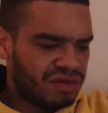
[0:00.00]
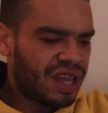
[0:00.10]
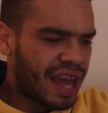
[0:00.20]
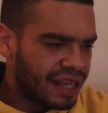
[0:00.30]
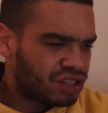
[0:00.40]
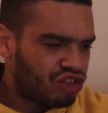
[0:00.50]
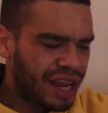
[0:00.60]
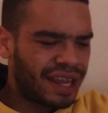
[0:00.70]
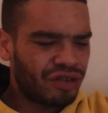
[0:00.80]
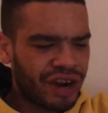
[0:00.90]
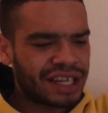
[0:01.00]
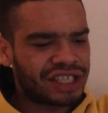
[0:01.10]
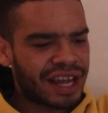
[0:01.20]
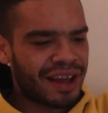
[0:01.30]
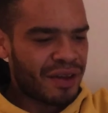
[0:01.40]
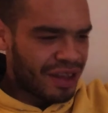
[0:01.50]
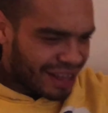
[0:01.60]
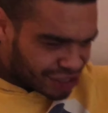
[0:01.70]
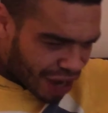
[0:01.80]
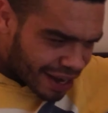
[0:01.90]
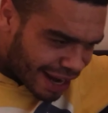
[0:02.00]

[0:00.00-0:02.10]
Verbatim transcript: Yes, Ricky Rich, yeah. He's trying